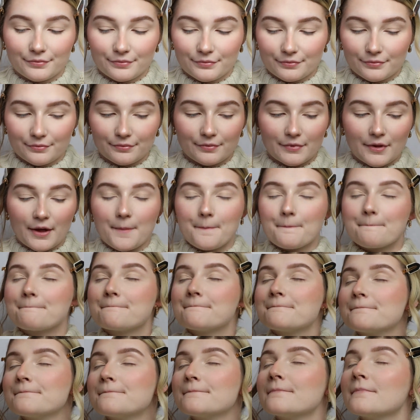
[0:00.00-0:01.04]
It
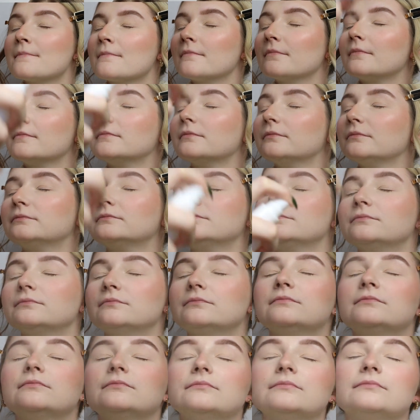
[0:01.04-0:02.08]
used to be in like a
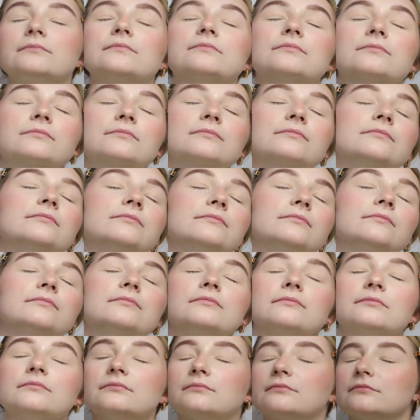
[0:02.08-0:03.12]
long tan
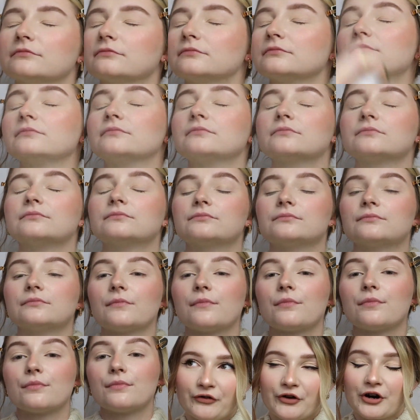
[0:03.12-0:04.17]
bottle, which I actually
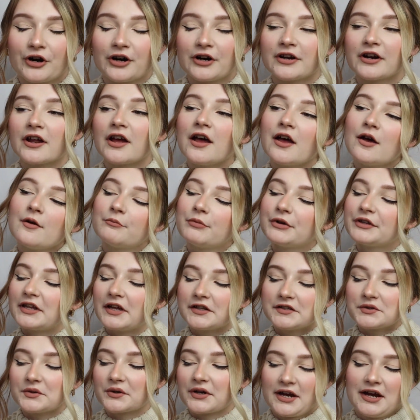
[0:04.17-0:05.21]
preferred, but
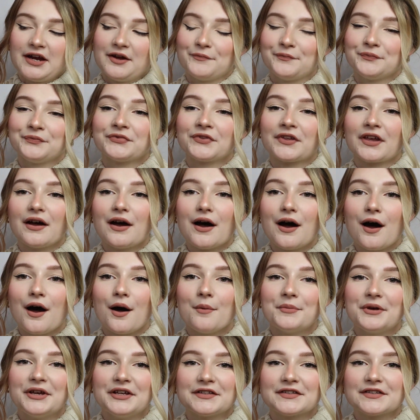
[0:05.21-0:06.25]
that's okay.
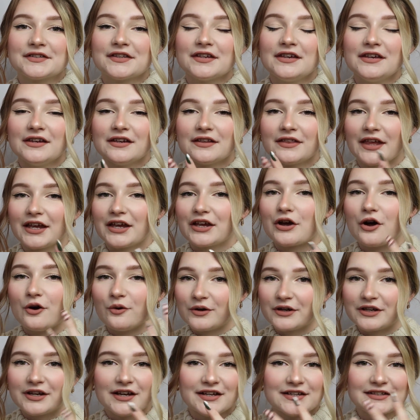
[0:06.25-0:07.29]
It's the like
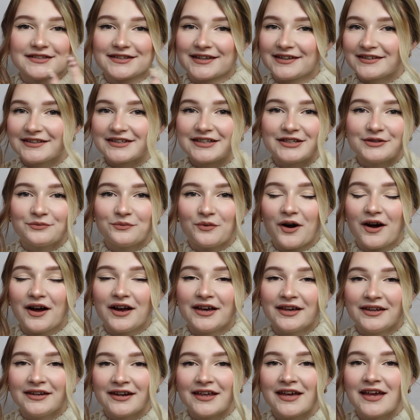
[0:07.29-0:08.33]
coconut scented
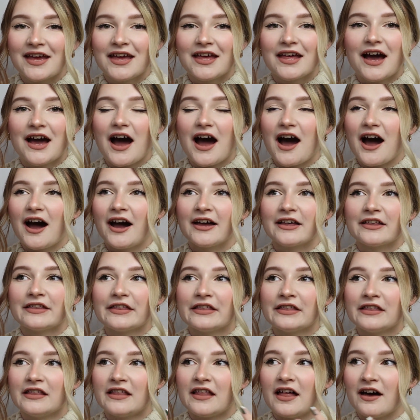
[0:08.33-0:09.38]
one. I
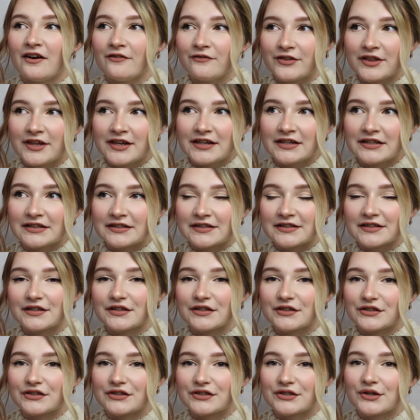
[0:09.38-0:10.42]
love this
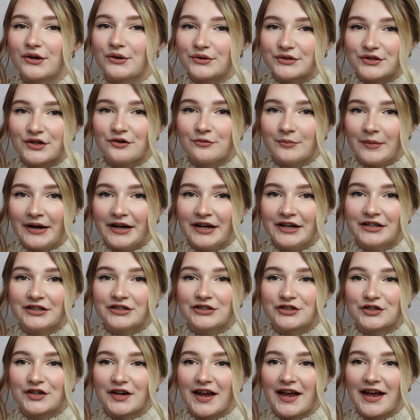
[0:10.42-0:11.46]
so
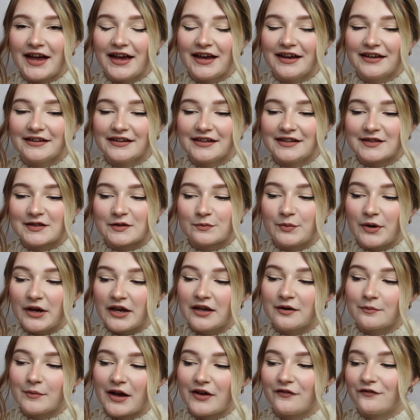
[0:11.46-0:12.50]
much, and it's
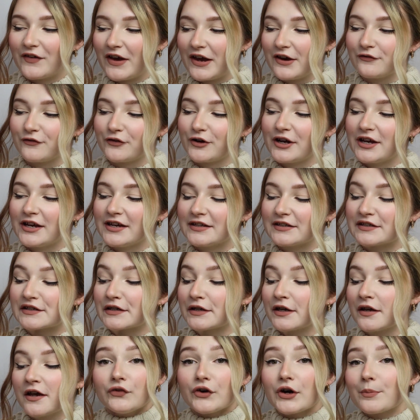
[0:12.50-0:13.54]
been my
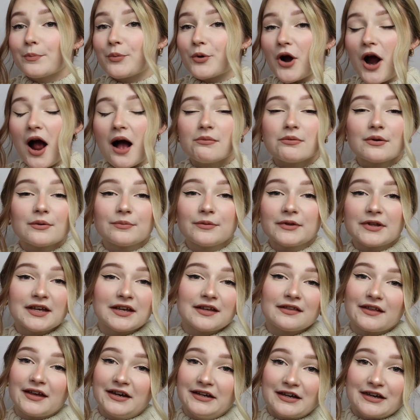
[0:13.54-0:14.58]
favorite for
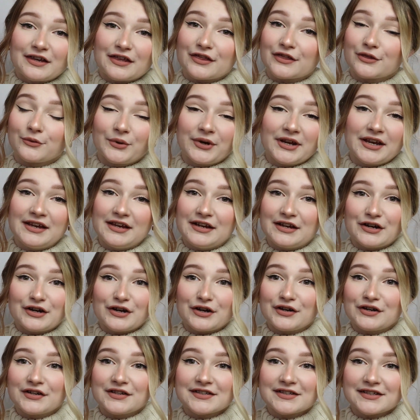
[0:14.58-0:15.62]
probably like 3
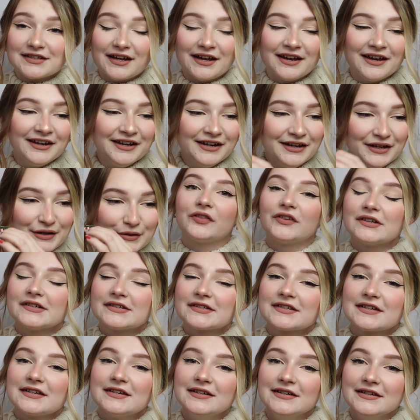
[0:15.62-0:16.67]
years.
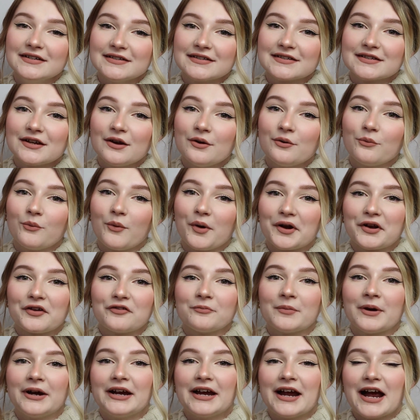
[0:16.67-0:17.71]
This is one of
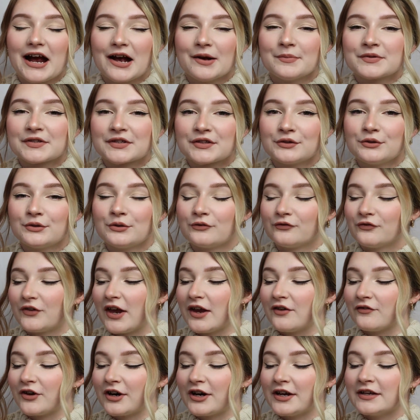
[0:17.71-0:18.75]
my absolute
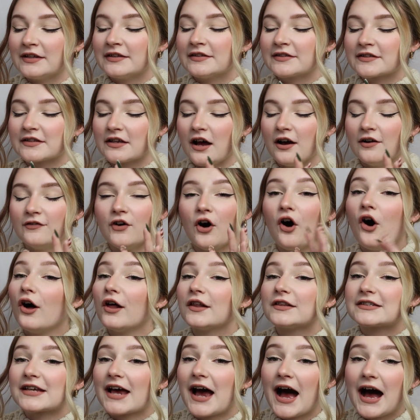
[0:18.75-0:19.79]
favorites of
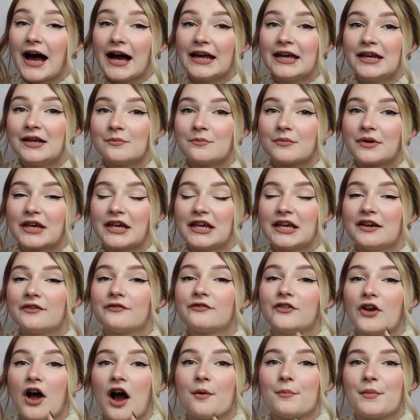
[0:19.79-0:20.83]
all time,
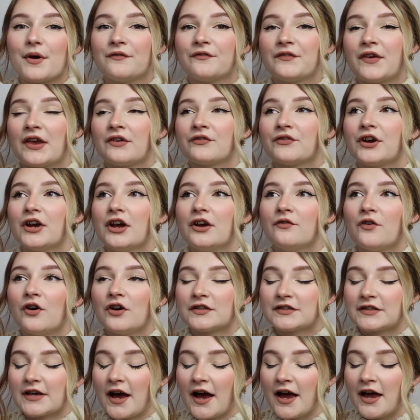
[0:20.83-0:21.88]
if not my favorite of
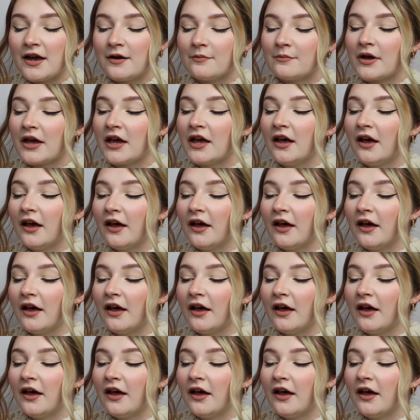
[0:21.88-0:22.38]
all time.